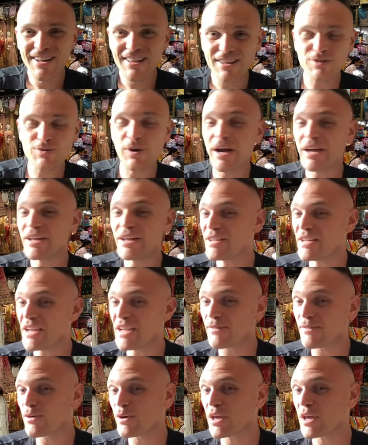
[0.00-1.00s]
That's why I
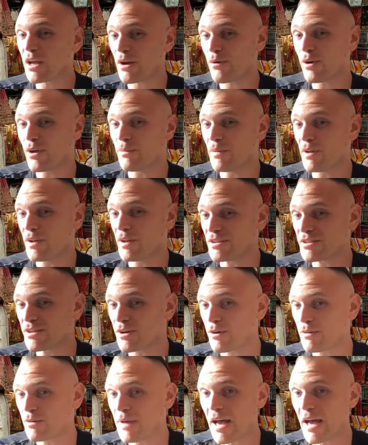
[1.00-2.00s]
never carry a
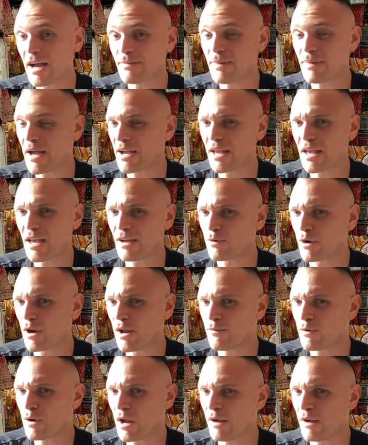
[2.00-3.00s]
military backpack ever,
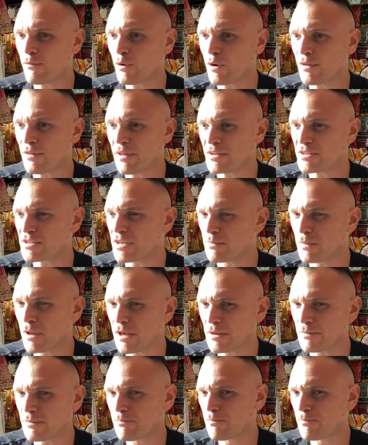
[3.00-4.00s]
ever, ever, unless I'm
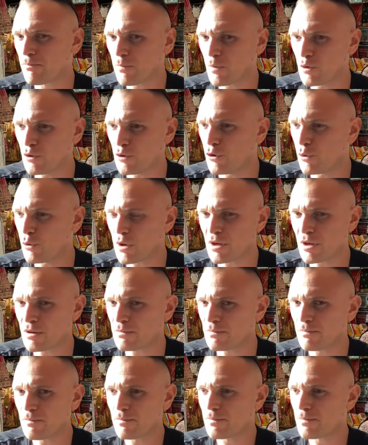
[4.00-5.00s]
like
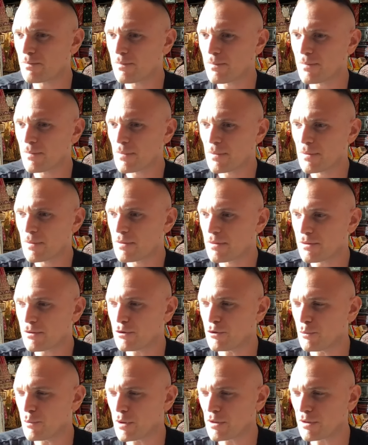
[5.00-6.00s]
doing,
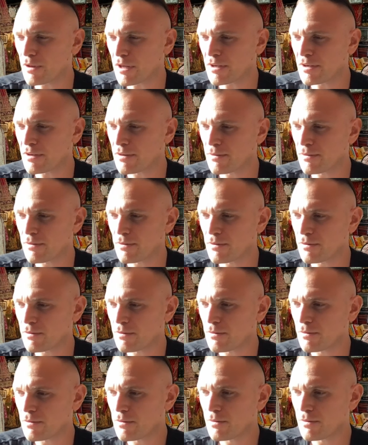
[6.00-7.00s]
doing like
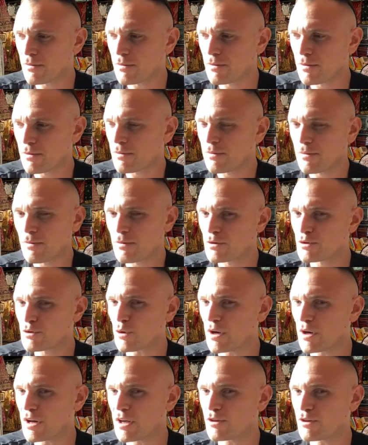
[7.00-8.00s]

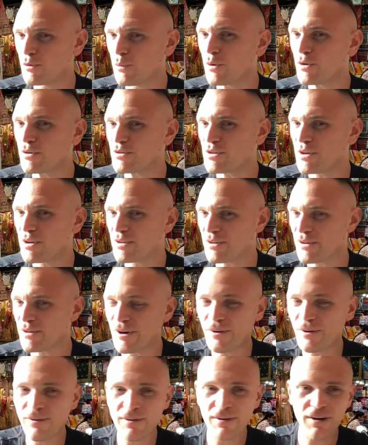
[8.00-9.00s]
training in the woods, you
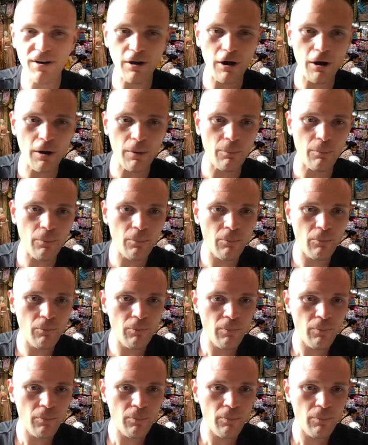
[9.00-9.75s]
know? Um,